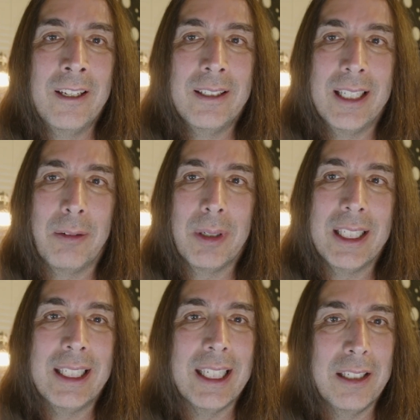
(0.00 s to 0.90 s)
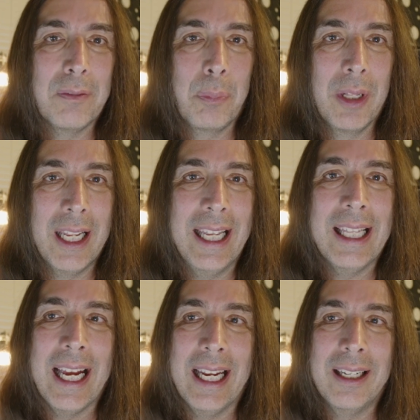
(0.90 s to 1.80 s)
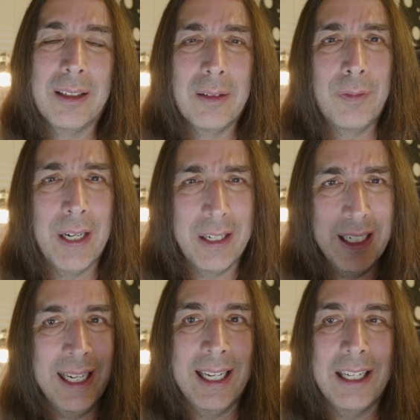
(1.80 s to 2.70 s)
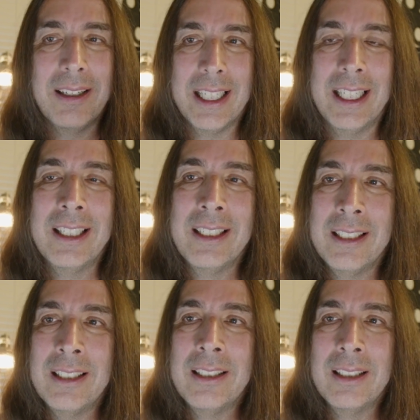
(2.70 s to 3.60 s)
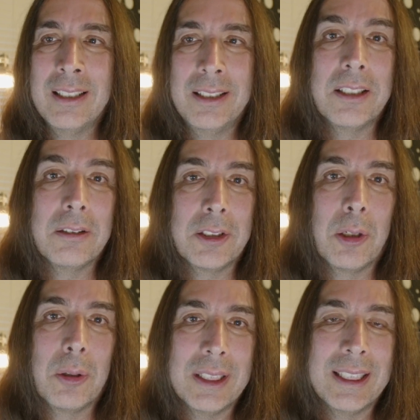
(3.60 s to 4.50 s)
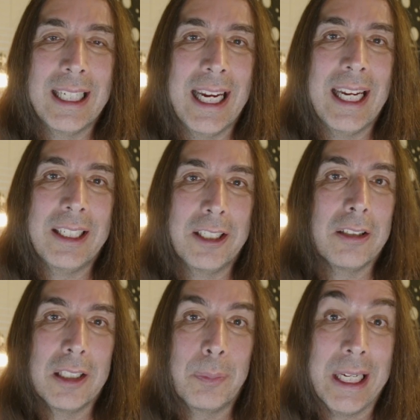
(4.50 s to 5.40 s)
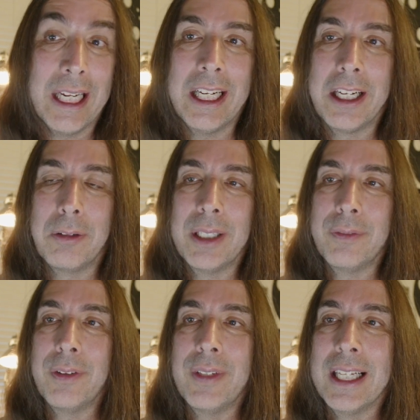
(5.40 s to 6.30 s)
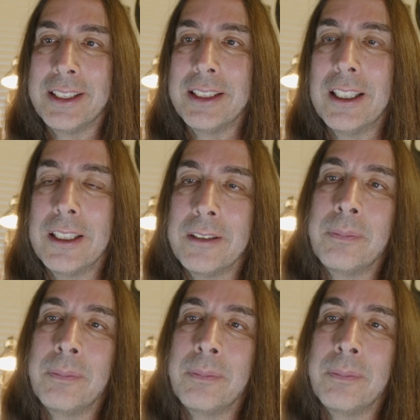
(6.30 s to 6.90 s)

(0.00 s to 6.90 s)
They really didn't play that very clearly till towards the end, the beginning riff of that song.